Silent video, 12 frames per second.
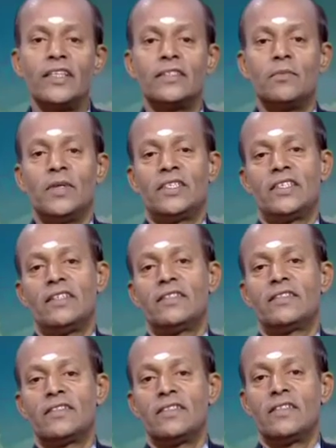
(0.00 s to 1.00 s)
these
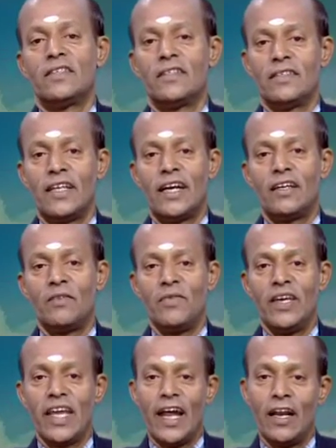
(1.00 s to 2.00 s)
measures, that
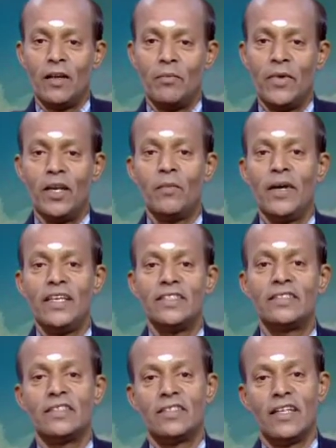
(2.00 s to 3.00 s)
we can
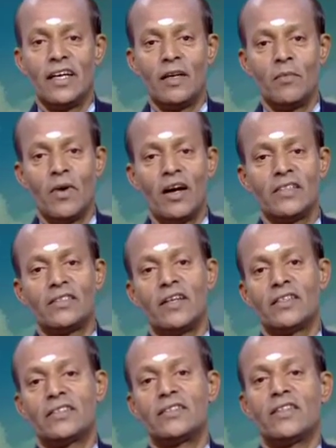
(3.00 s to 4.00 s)
minimize the
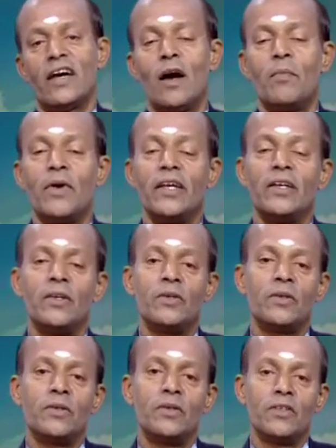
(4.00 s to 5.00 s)
hazards happening due
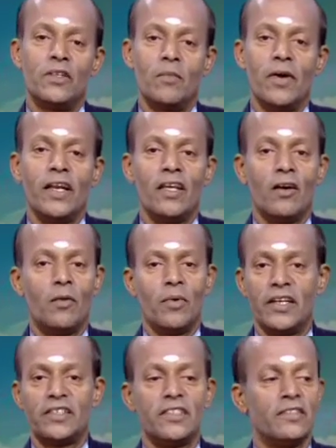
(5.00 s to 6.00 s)
to the mining
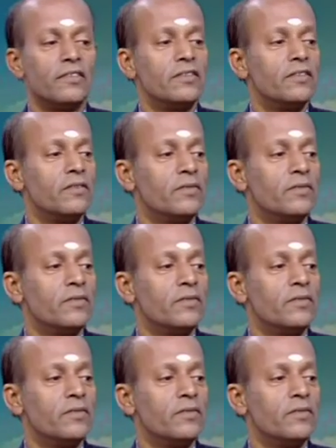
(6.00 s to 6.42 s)
operations.